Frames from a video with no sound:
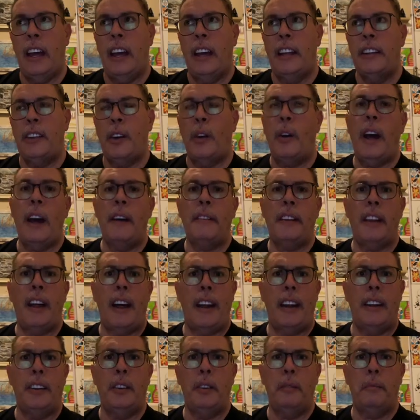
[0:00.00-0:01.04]
Don't have a lot
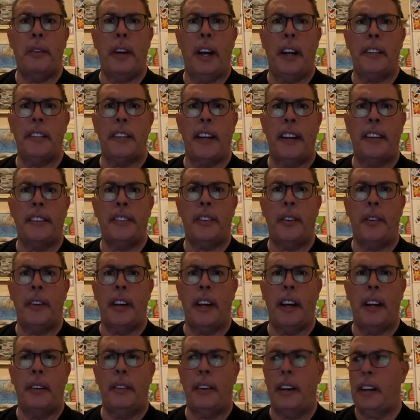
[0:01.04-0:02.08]
of new projects going
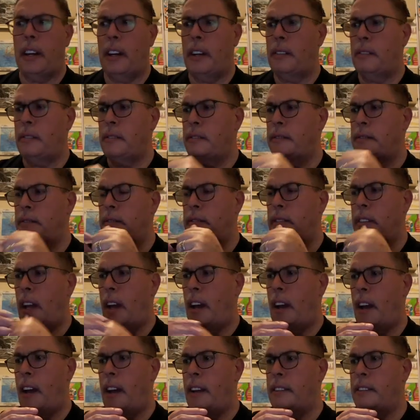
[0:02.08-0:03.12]
on right now.
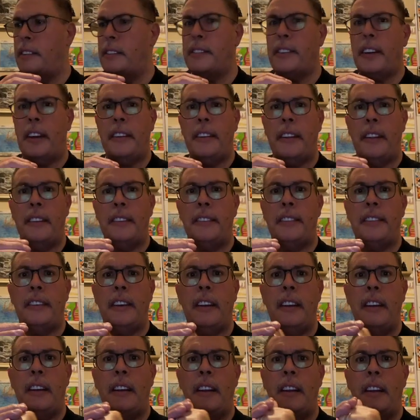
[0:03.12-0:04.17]
I just got done
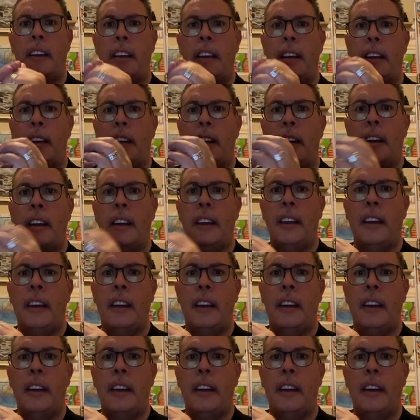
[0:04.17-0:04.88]
sending